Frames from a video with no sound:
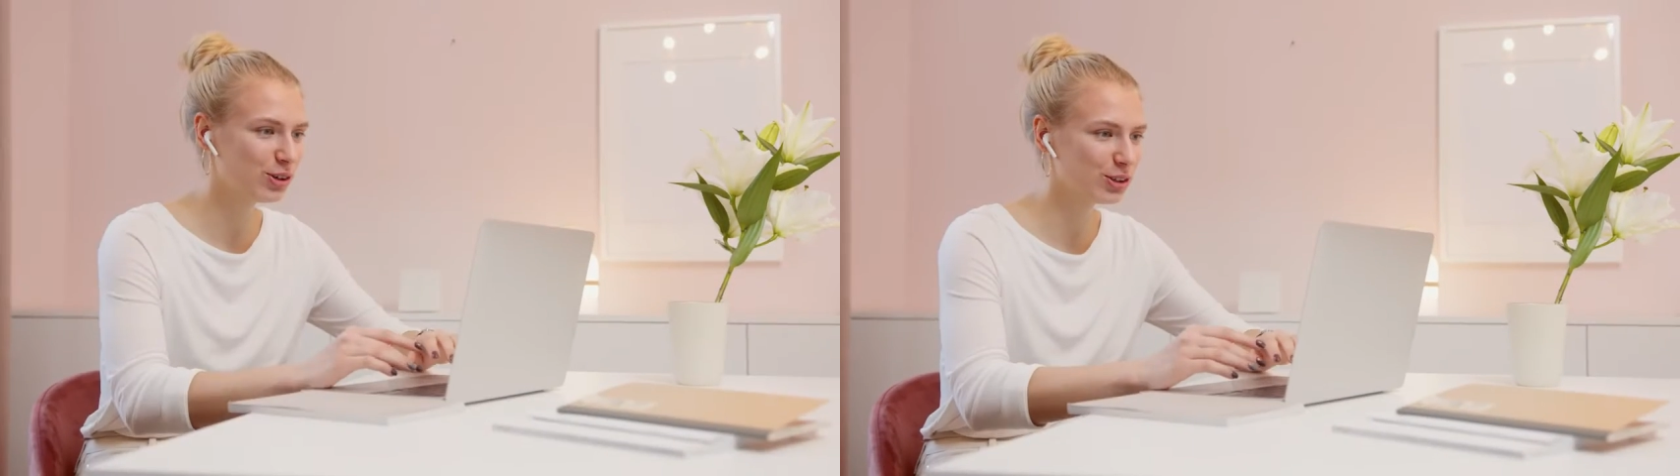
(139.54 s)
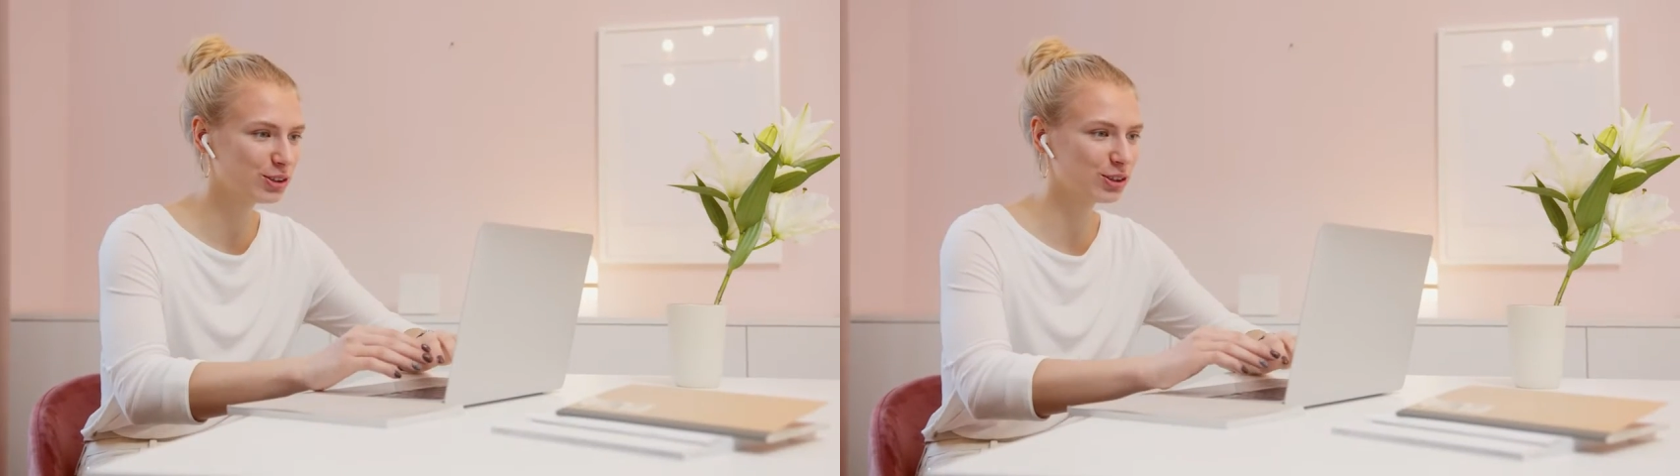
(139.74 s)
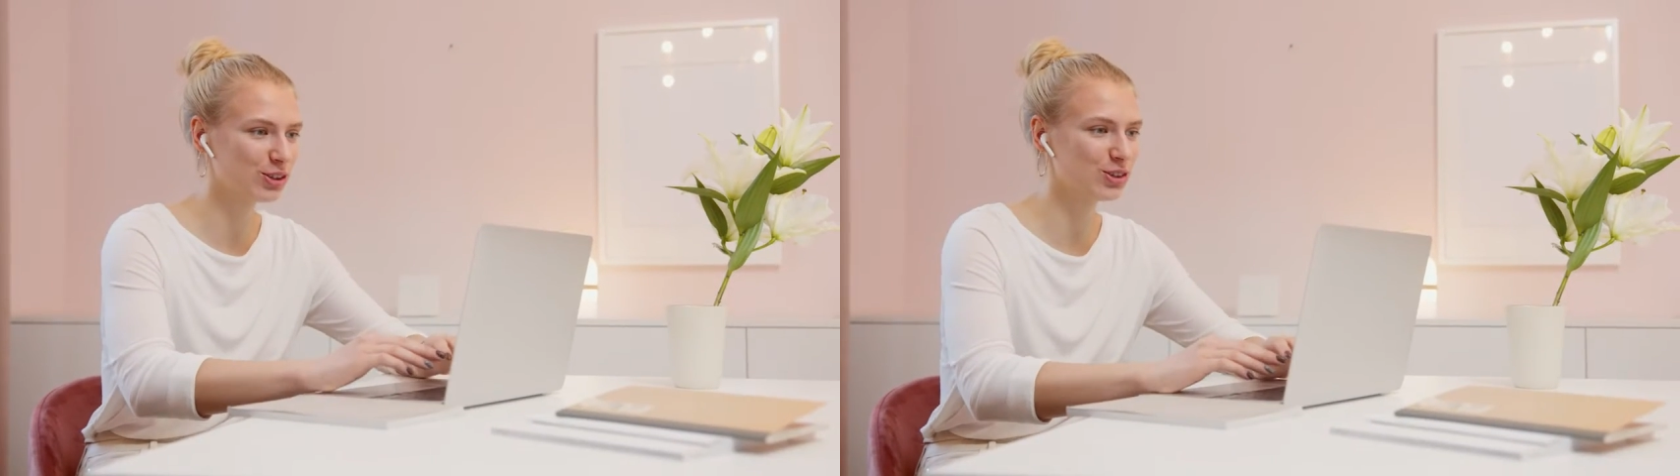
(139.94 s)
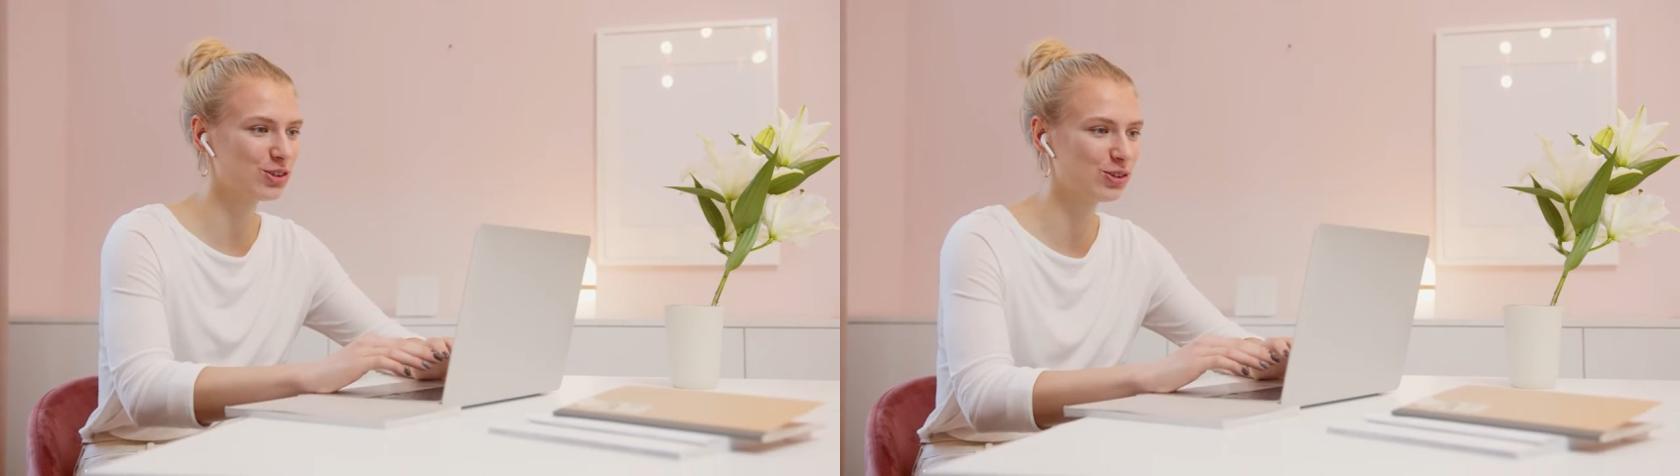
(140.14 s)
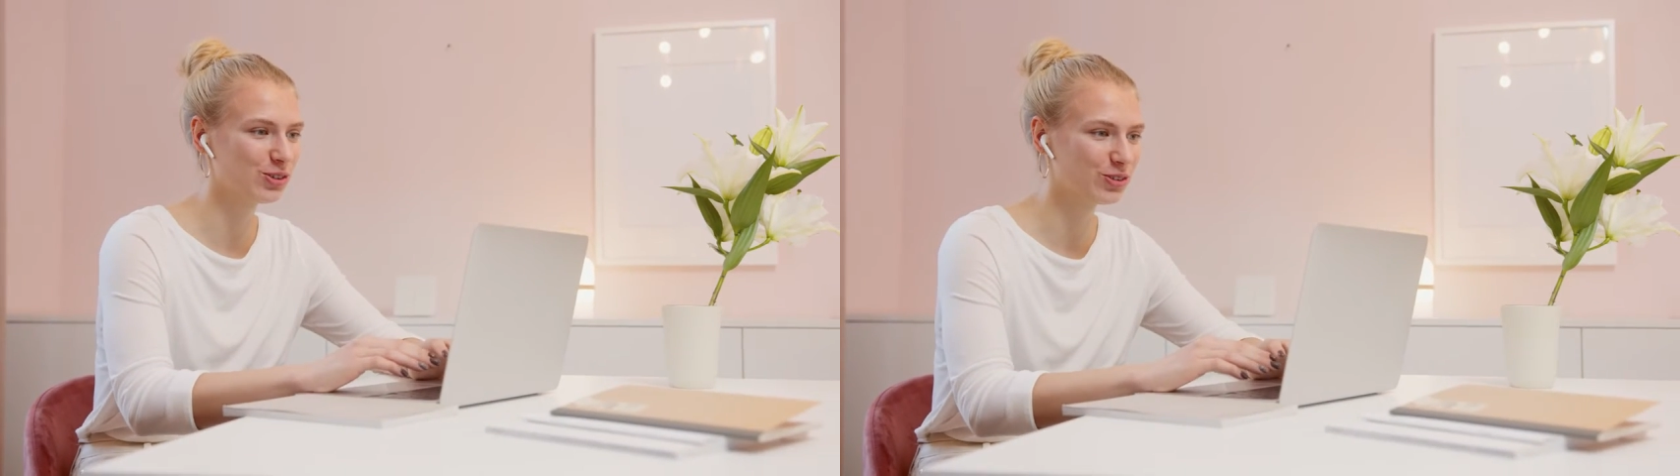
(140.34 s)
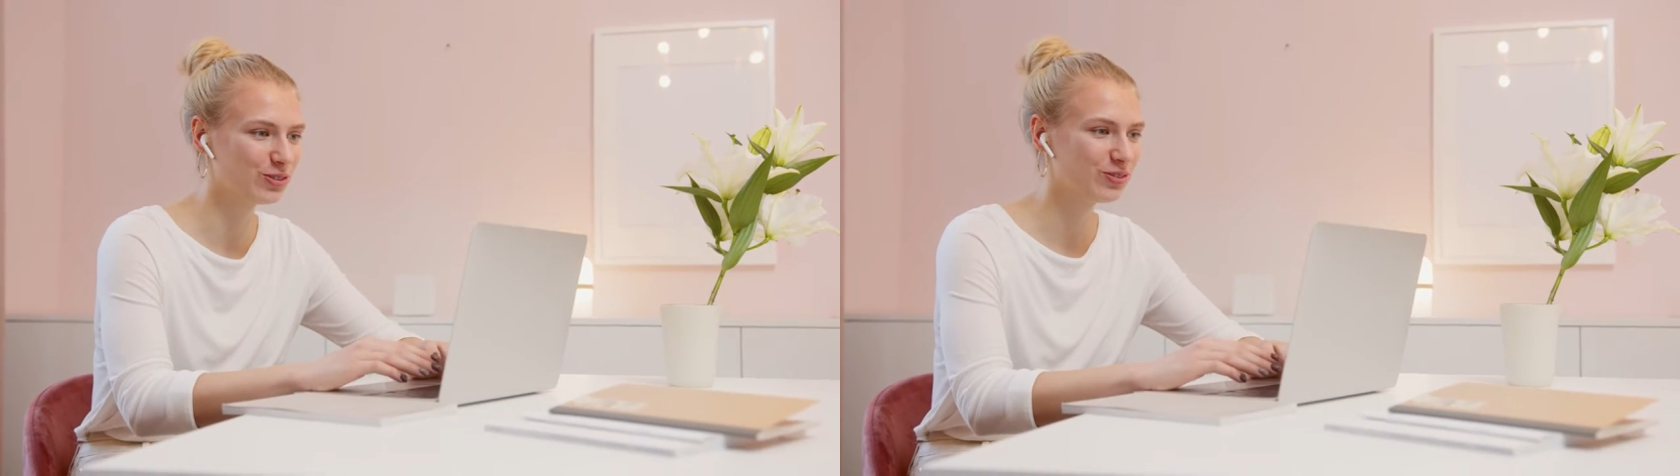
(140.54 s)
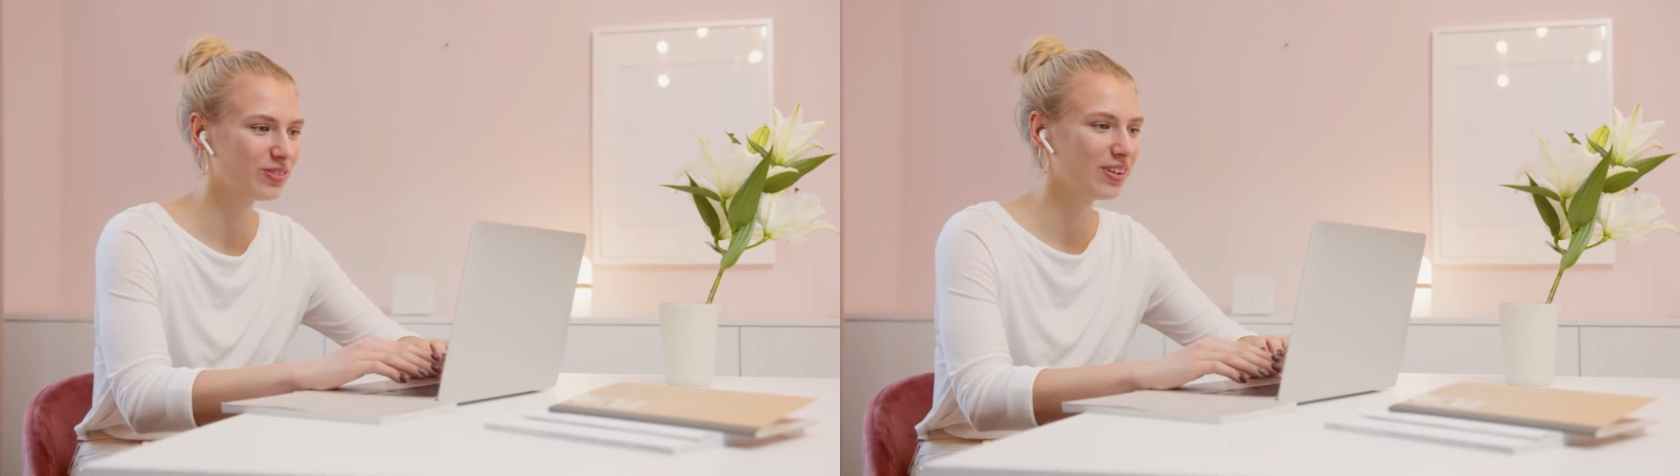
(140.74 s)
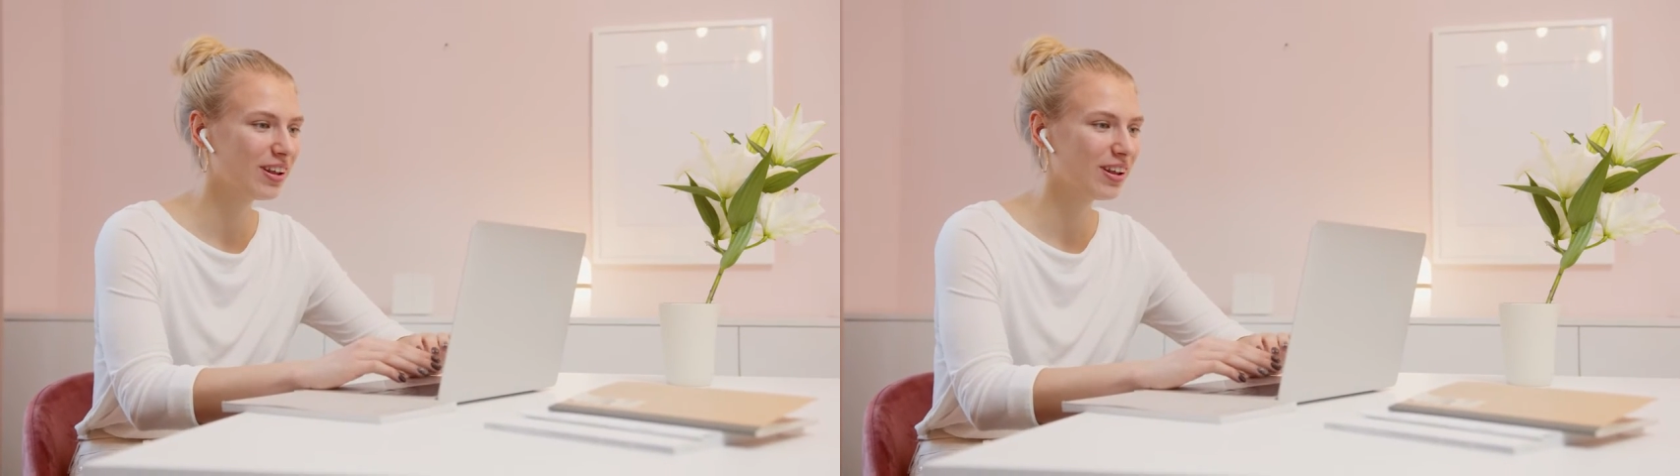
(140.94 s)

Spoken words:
collaboration with the subject